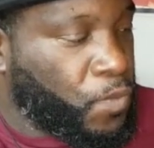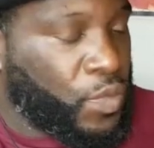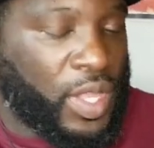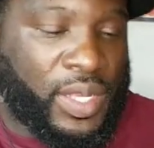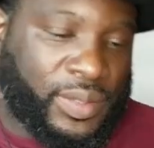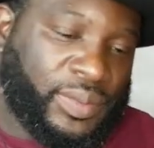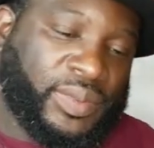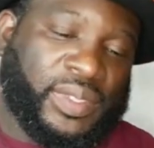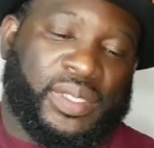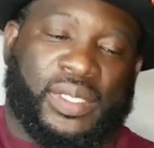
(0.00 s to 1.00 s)
So
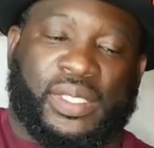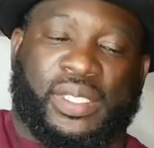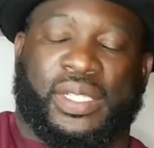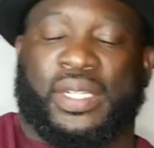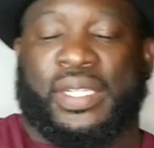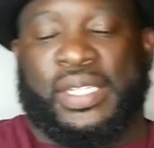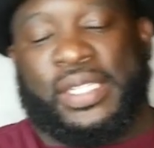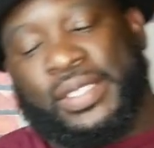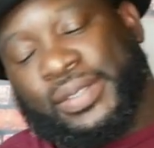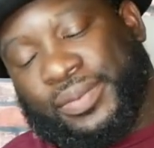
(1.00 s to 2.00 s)
yeah, that's
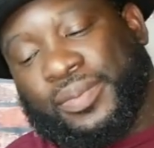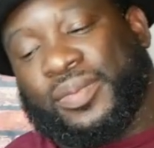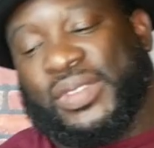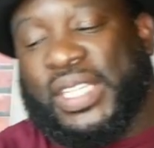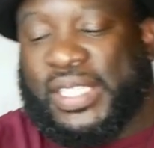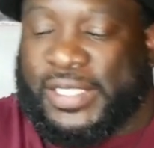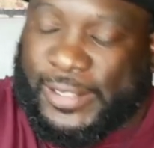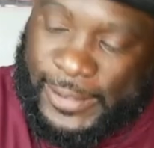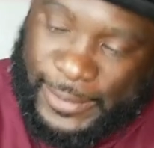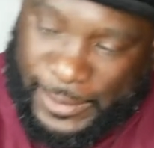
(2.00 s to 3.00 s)
confirmation. I'll stick
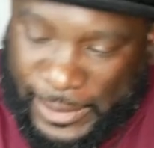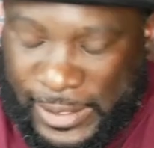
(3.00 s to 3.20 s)
around.